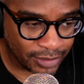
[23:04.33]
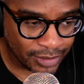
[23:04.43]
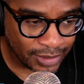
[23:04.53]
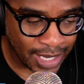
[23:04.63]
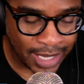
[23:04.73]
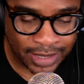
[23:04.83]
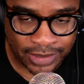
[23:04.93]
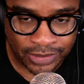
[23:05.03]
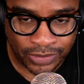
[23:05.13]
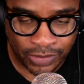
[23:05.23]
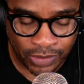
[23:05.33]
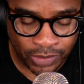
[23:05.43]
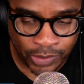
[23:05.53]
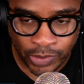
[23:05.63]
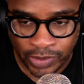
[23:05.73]
clients
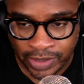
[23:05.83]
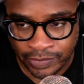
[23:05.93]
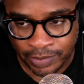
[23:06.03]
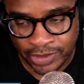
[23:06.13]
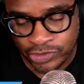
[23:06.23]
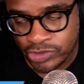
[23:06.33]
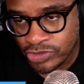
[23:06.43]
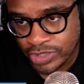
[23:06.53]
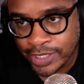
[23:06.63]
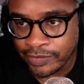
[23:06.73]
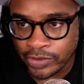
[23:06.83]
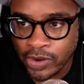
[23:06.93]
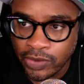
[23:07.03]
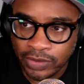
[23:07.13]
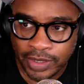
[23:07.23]
or whatever, because you just never
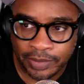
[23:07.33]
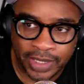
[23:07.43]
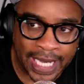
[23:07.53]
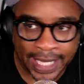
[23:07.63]
know. I mean,